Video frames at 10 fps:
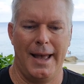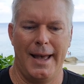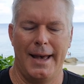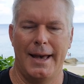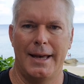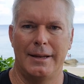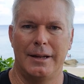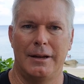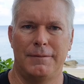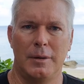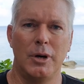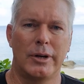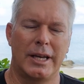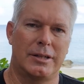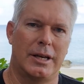And
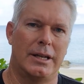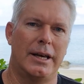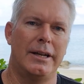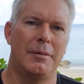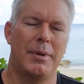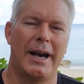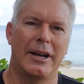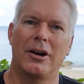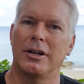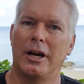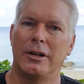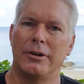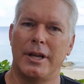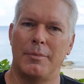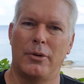FOMO kicked in. I ended up buying
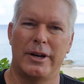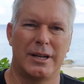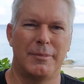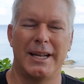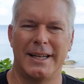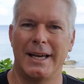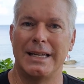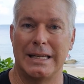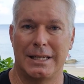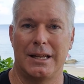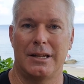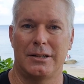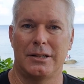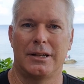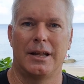Cardano at that point at about 90
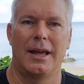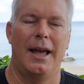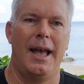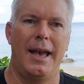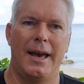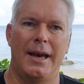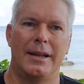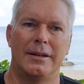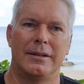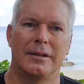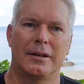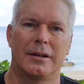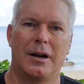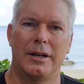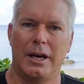cents. And
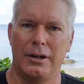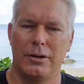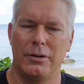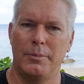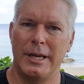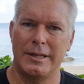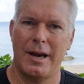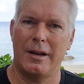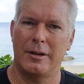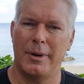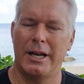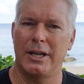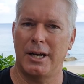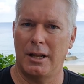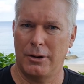Cardano peaked out at about
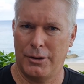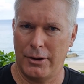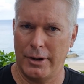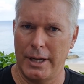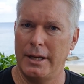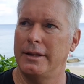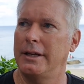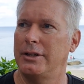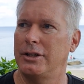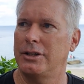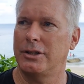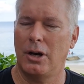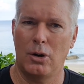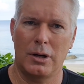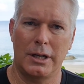$1.30, and then it just
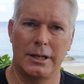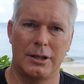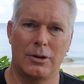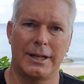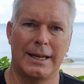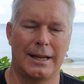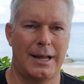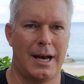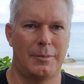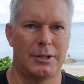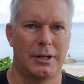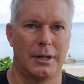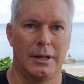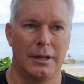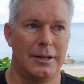totally collapsed,
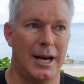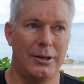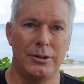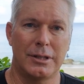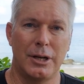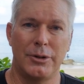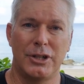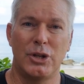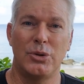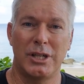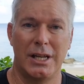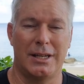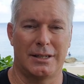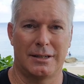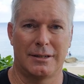down to as low as 2
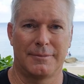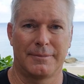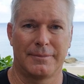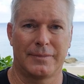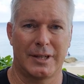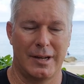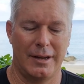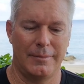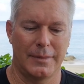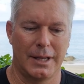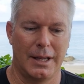cents. Okay?